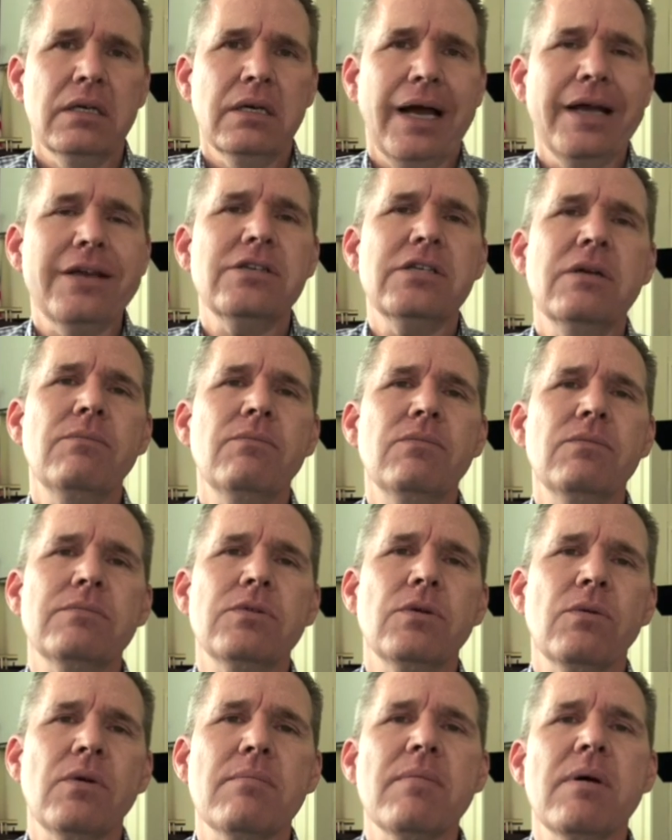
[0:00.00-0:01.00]
I seem
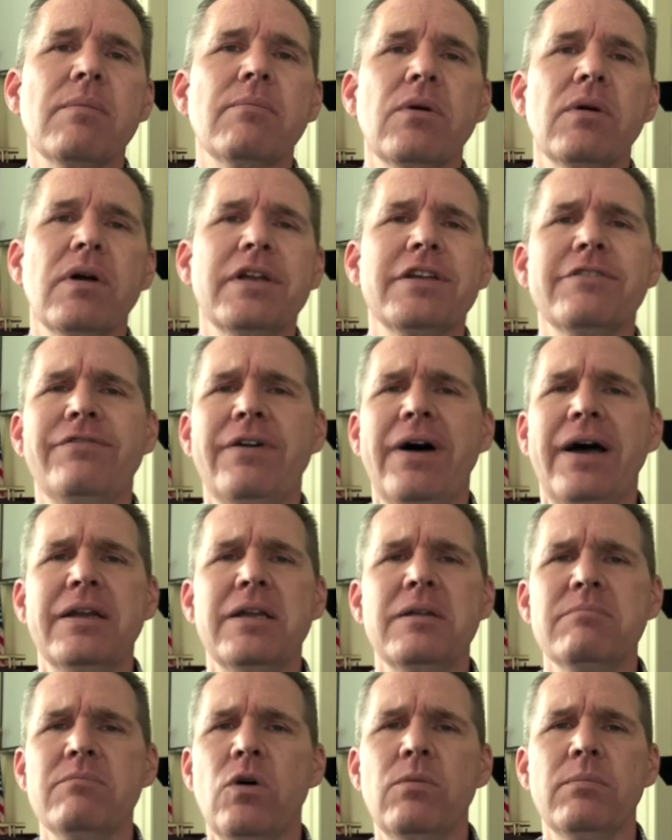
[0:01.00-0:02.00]
to remember a
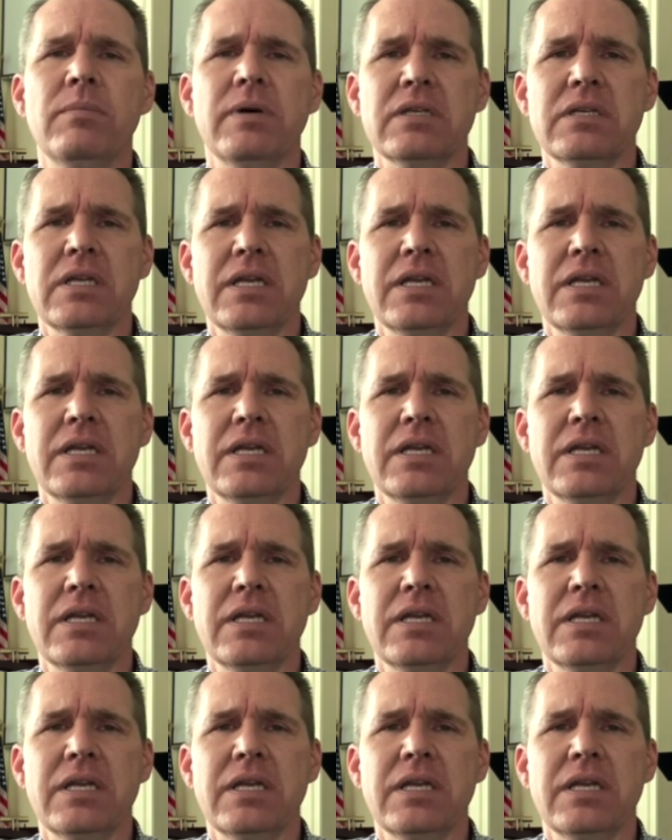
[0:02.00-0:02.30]
defining moment